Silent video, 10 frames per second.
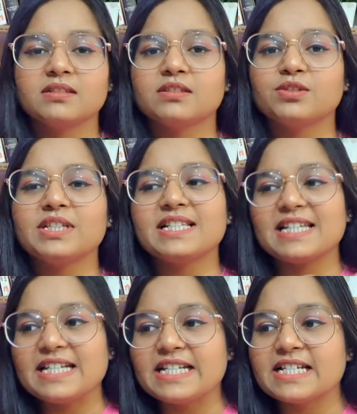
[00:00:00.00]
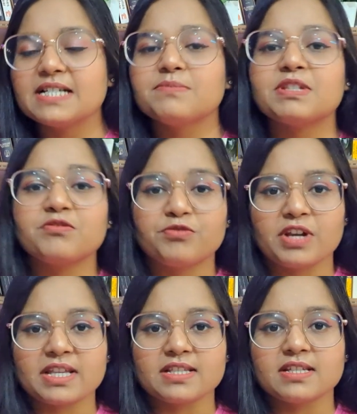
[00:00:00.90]
So these idioms and
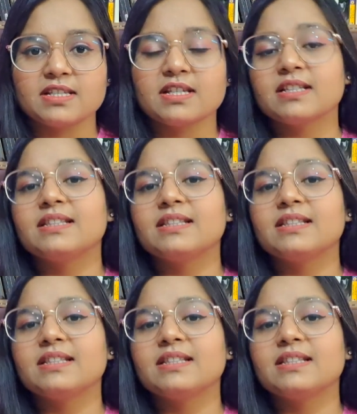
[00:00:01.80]
phrases,